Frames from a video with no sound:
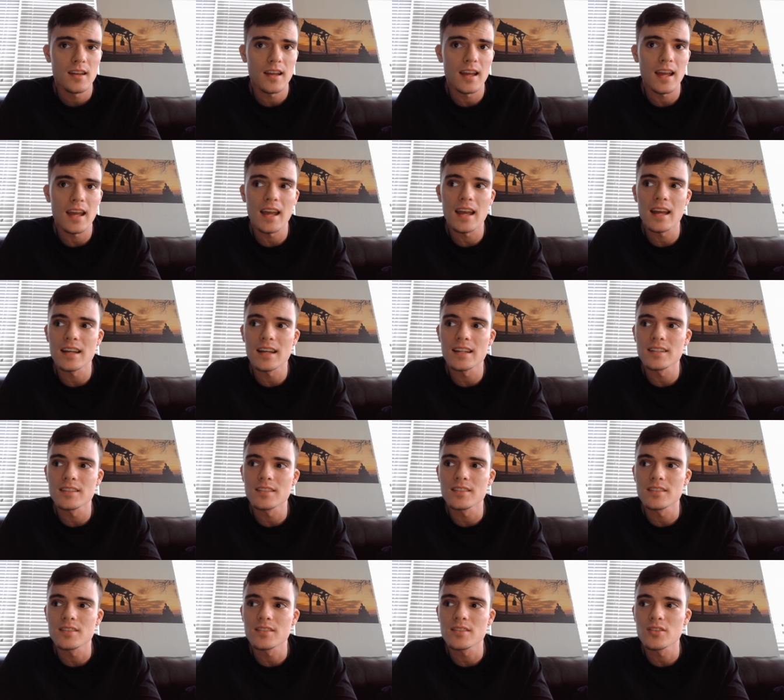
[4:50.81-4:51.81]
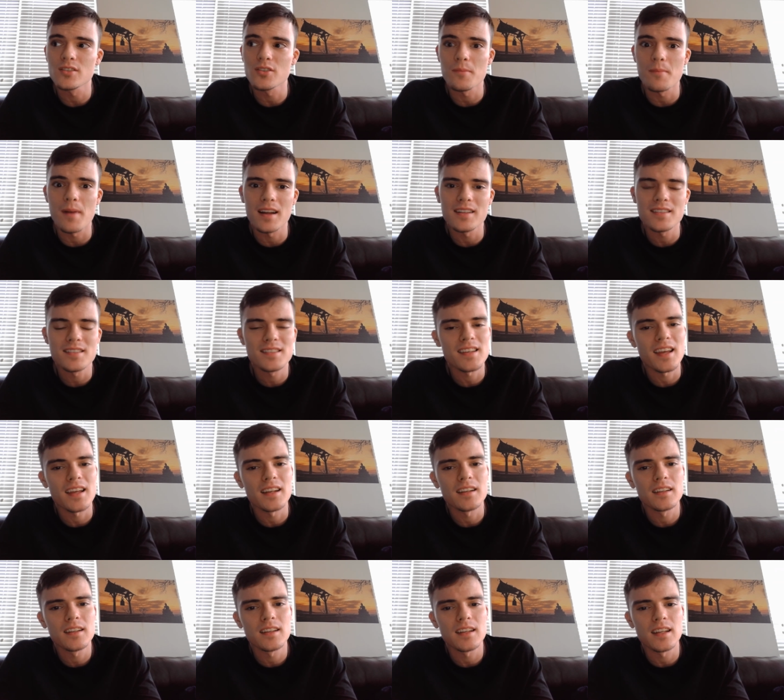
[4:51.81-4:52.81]
and your mindset
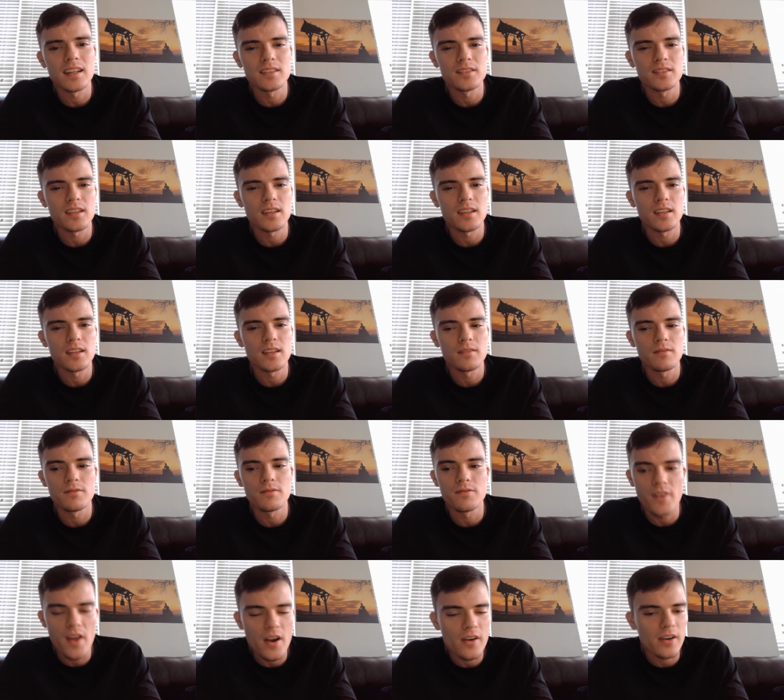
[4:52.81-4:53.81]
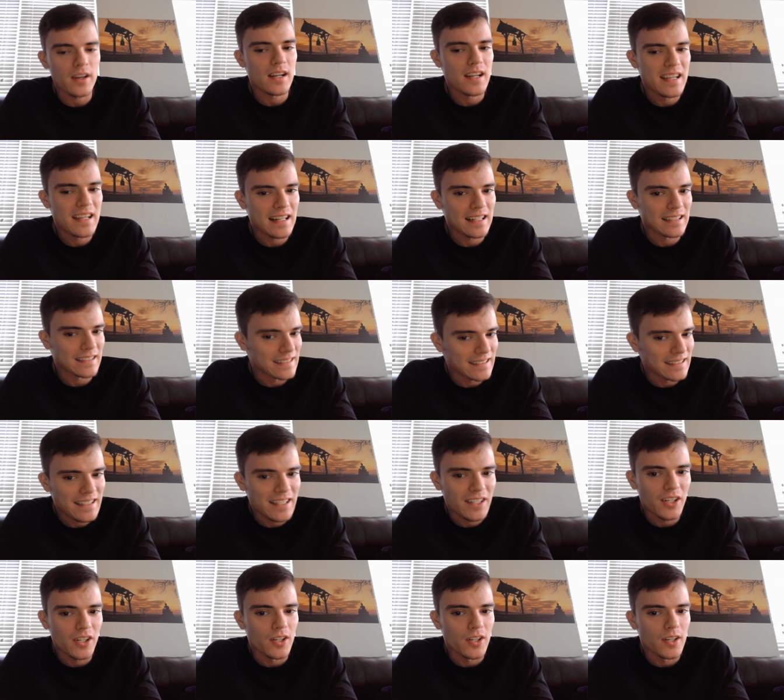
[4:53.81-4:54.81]
is very
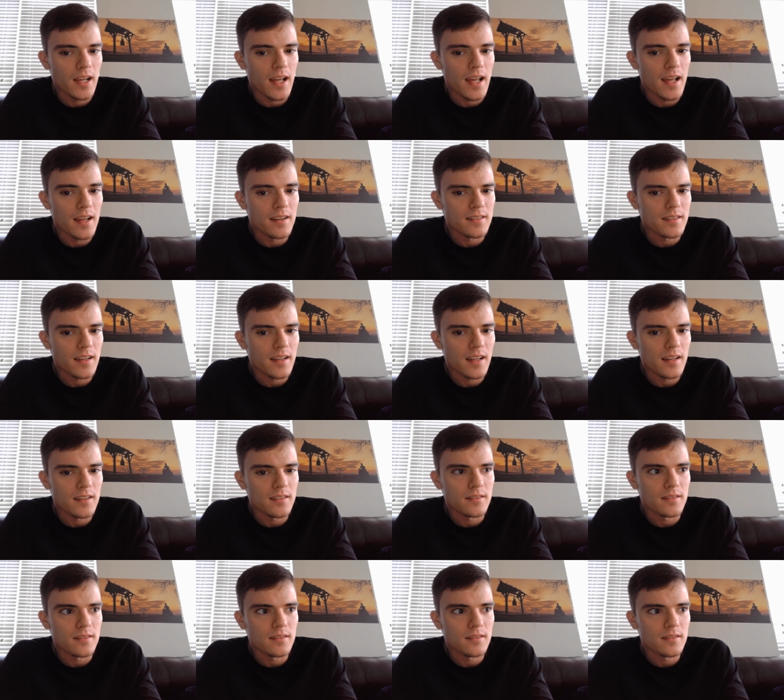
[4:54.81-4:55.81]
clear and